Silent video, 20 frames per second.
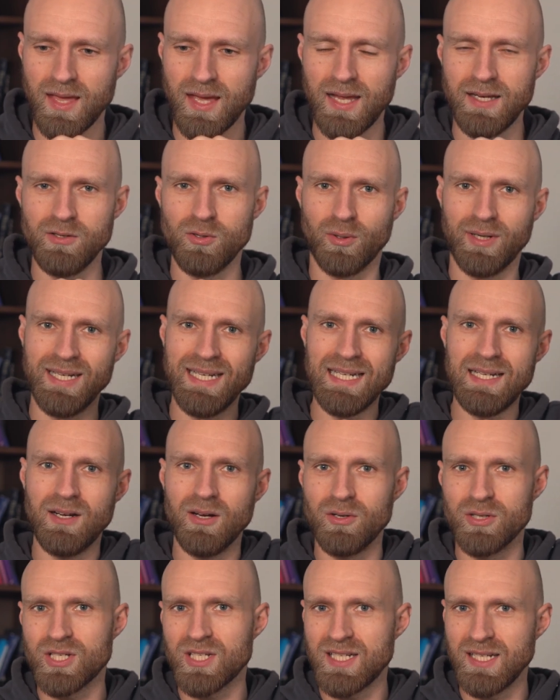and your
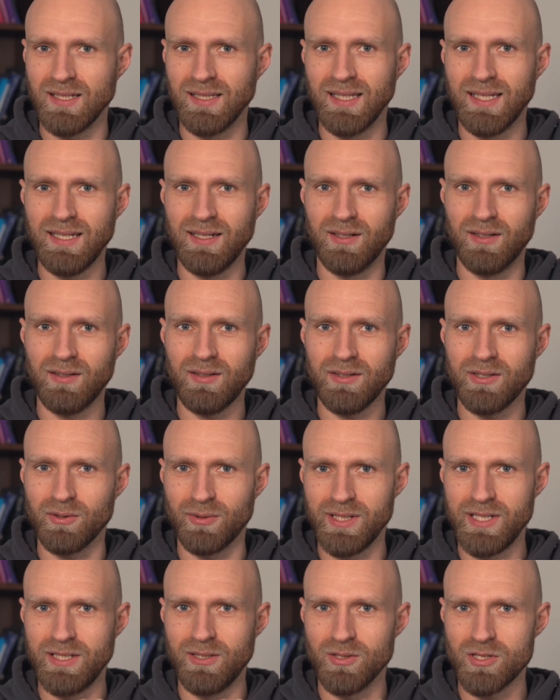ego is still here,
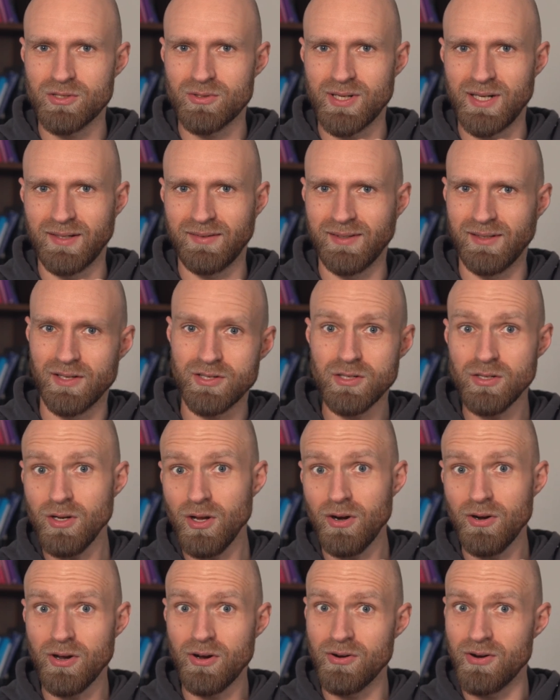your ego is trying to tell us, no,